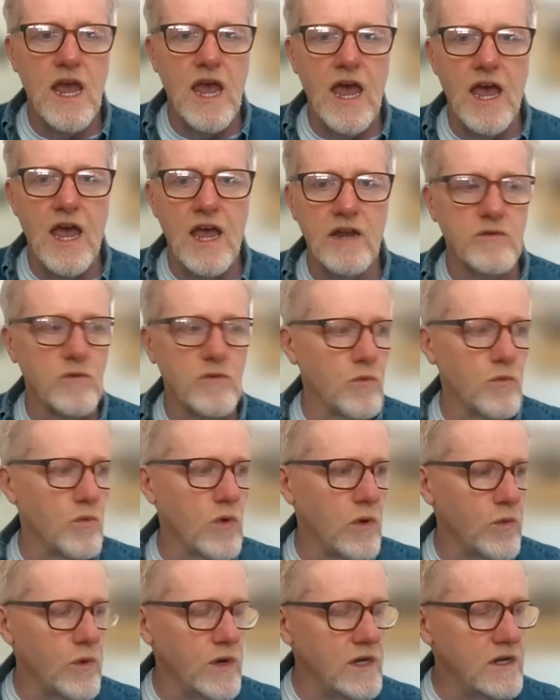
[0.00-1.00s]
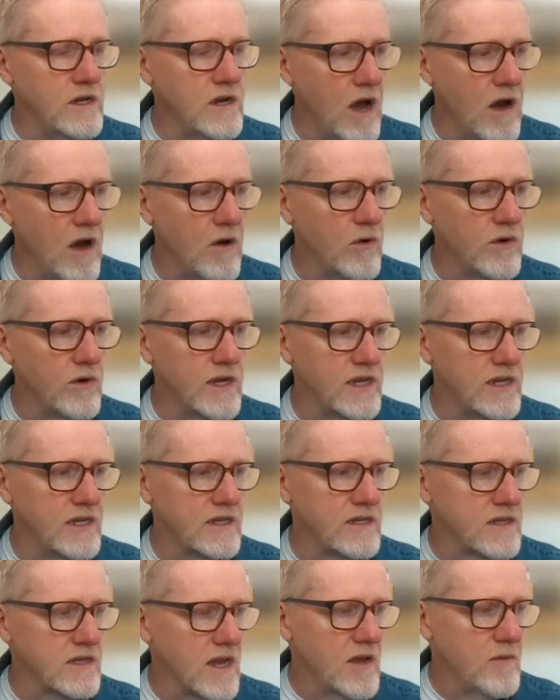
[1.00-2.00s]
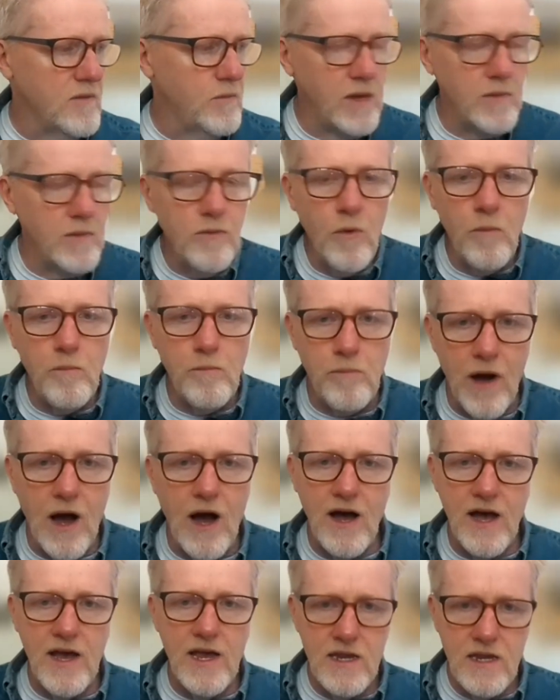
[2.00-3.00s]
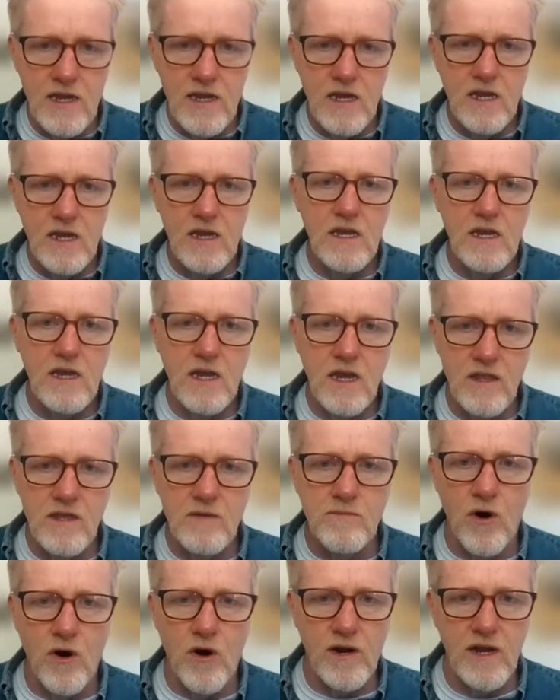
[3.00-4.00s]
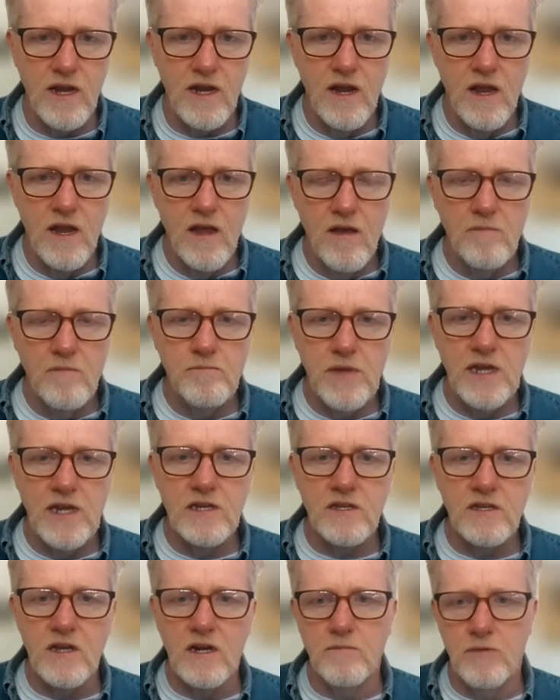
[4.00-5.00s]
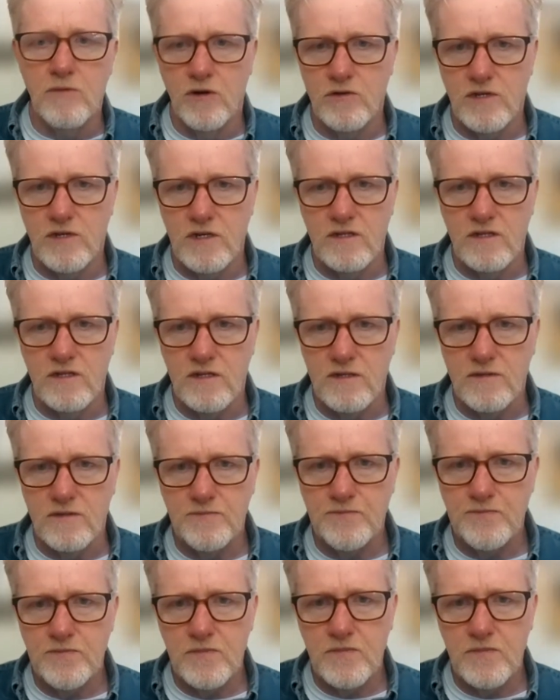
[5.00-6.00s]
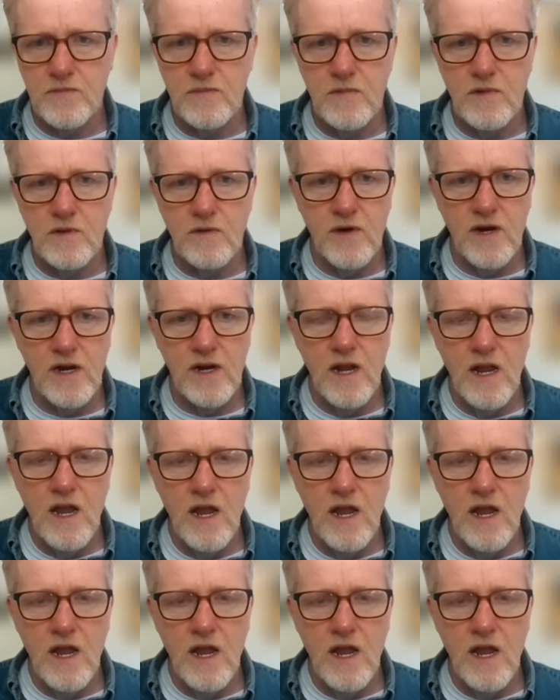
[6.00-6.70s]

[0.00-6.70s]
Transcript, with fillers: And what we know is people buy in the market based on emotions, right?